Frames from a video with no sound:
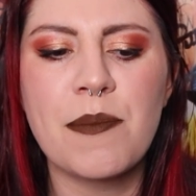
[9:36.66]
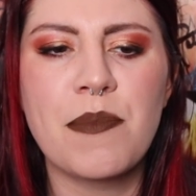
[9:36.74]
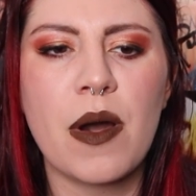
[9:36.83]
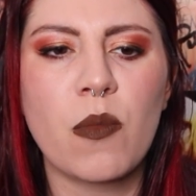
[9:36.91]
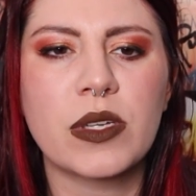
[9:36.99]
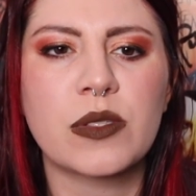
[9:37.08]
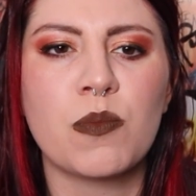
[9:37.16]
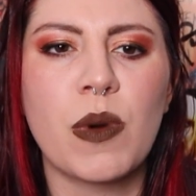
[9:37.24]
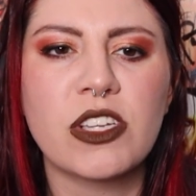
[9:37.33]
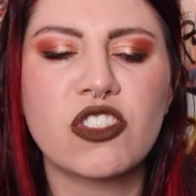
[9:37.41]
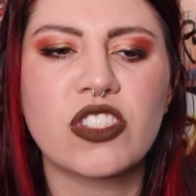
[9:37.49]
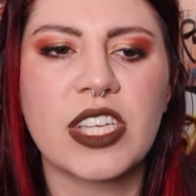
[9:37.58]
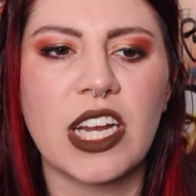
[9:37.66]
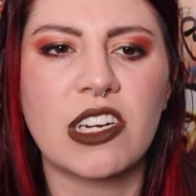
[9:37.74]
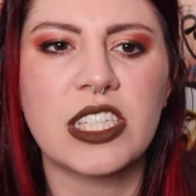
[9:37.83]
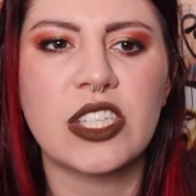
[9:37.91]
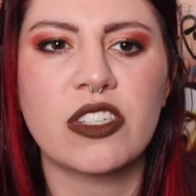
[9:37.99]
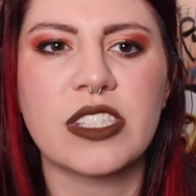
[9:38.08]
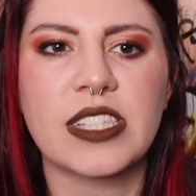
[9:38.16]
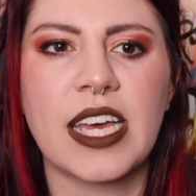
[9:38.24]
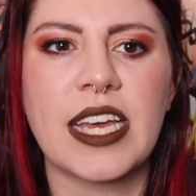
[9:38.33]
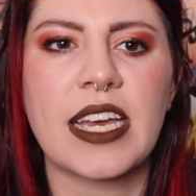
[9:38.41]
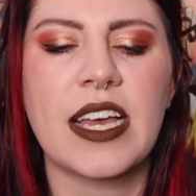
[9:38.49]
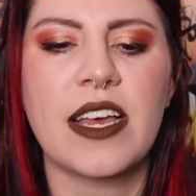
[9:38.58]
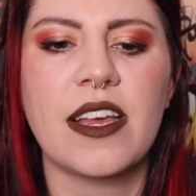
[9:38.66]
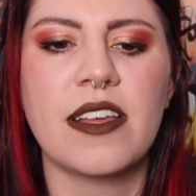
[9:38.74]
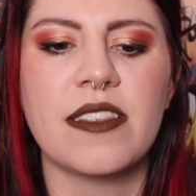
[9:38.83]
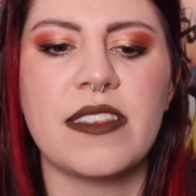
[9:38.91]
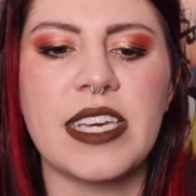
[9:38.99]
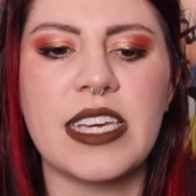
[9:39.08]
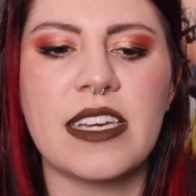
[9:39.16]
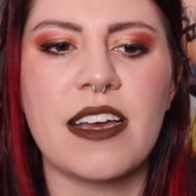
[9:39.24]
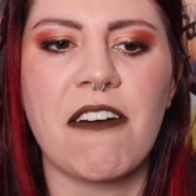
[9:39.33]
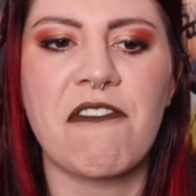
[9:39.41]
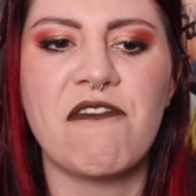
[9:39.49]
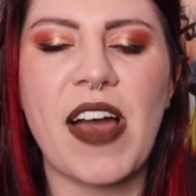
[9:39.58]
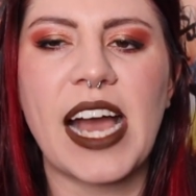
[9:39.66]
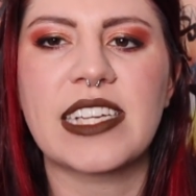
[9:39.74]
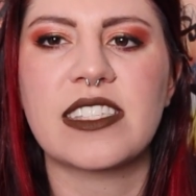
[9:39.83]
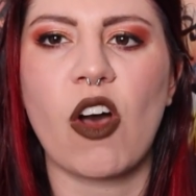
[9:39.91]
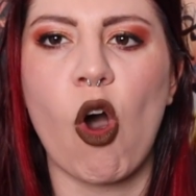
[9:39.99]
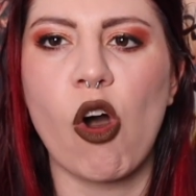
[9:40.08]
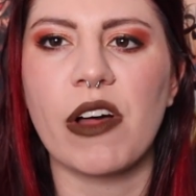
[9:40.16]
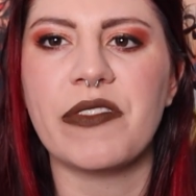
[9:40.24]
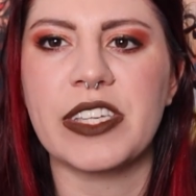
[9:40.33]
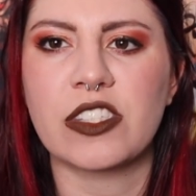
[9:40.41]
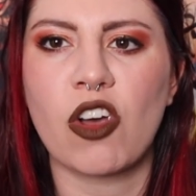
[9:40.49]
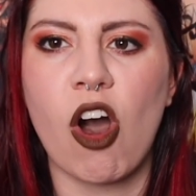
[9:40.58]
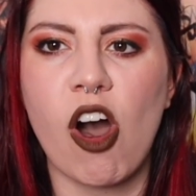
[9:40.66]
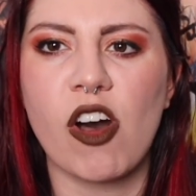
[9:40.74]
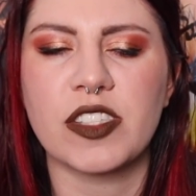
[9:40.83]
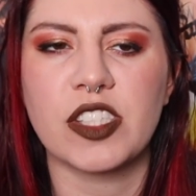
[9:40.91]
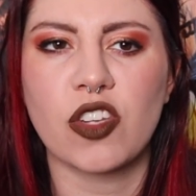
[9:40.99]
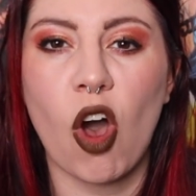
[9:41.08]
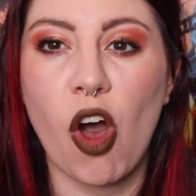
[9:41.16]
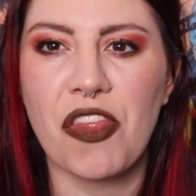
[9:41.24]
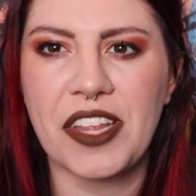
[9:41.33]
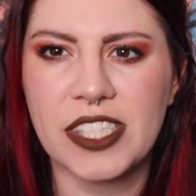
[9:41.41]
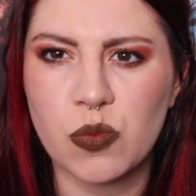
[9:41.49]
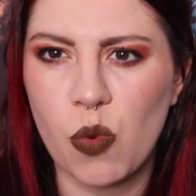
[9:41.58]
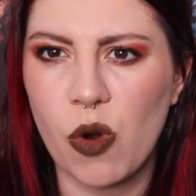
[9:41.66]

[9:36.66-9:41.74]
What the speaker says: but what's much scarier is like the effect all of this causes on this